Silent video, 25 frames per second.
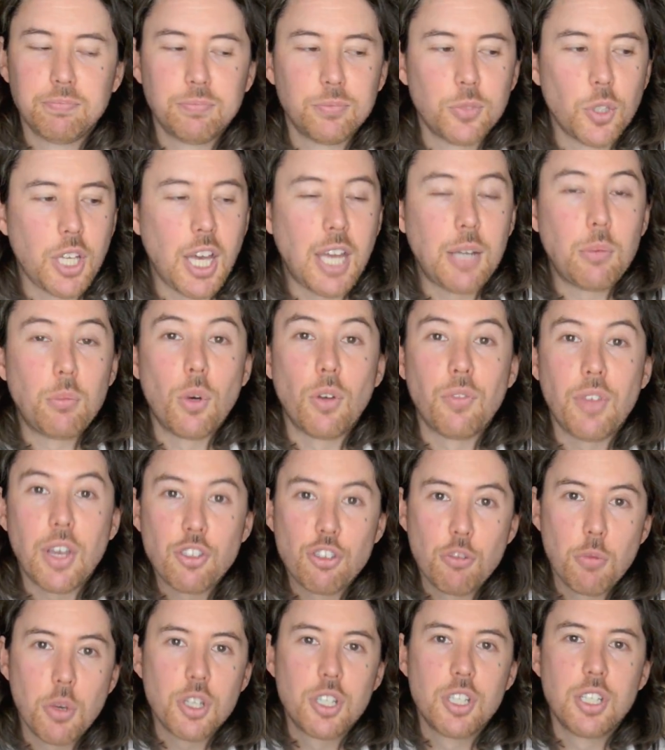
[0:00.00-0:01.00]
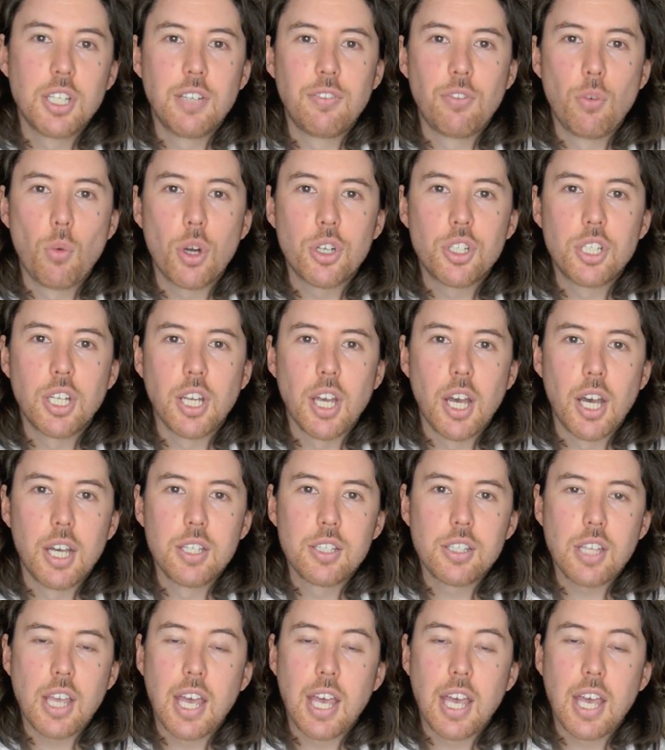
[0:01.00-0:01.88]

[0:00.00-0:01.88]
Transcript: Okay, well, thanks very much indeed for watching, guys,